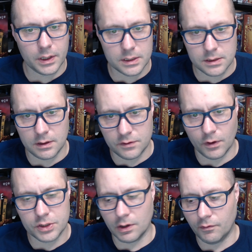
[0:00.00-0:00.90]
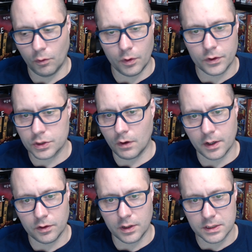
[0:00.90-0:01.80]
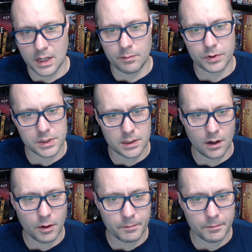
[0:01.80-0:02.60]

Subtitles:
It's very straightforward. There's a lot of good examples in there.